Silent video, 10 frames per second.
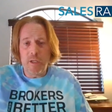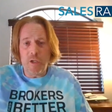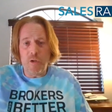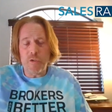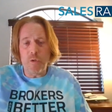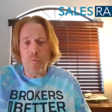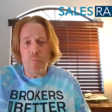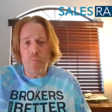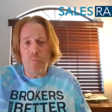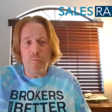You know,
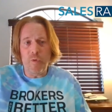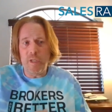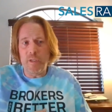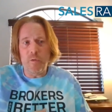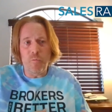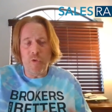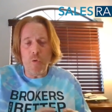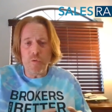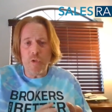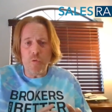so
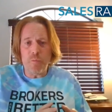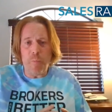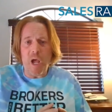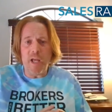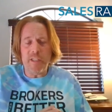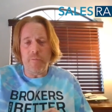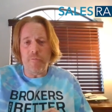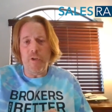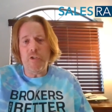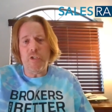those those bonds and
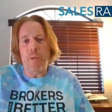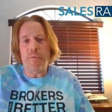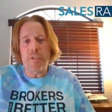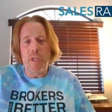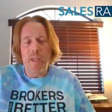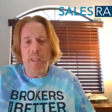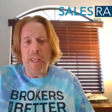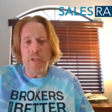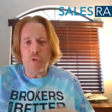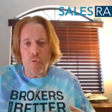friendships
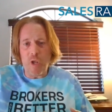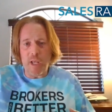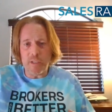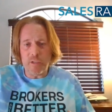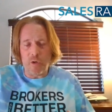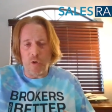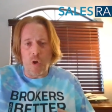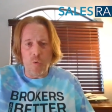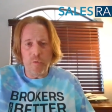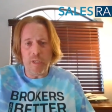and trust are
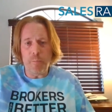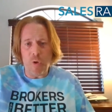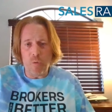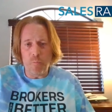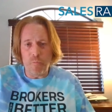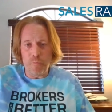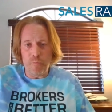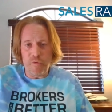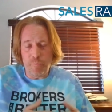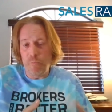only
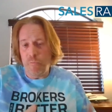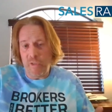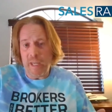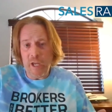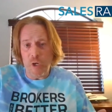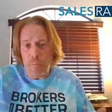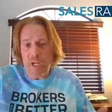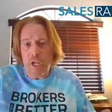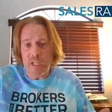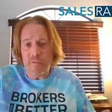here
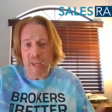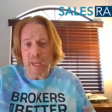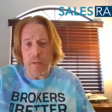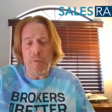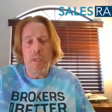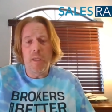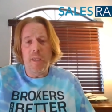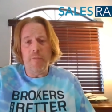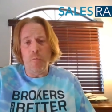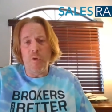because of AIME.
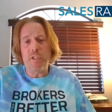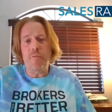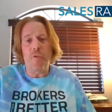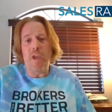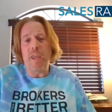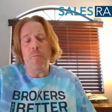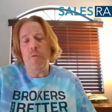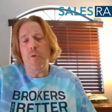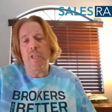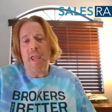If it wasn't for AIME, we
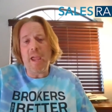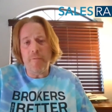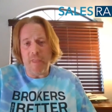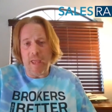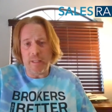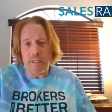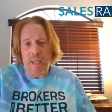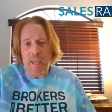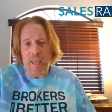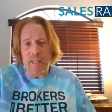wouldn't have that.
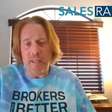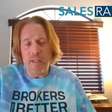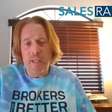And